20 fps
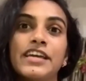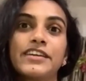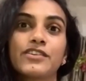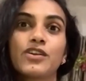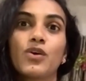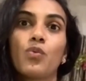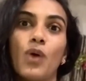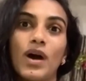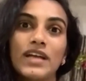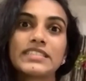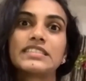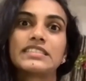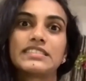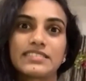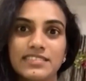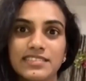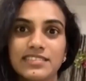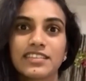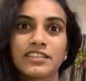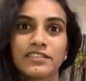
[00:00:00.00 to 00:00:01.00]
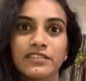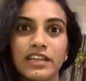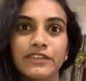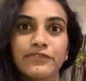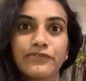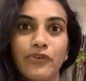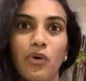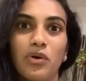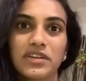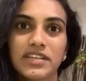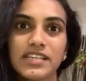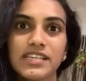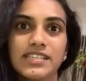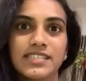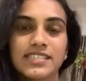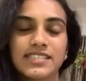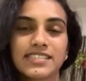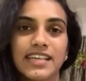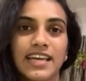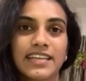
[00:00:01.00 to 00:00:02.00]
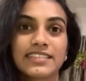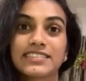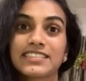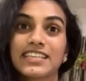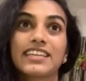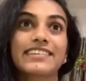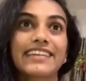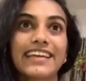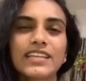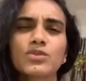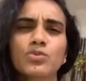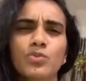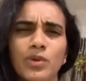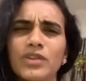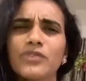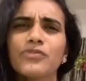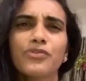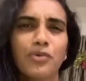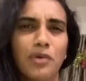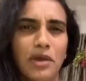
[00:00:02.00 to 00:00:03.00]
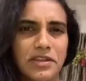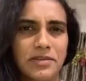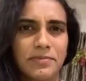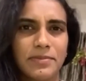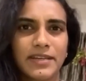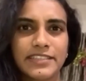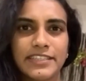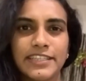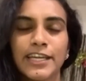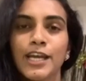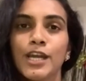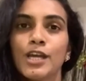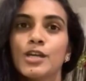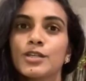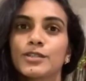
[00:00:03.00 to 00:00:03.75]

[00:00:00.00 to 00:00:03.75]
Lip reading: once in 4 years, and it's a great win for anybody.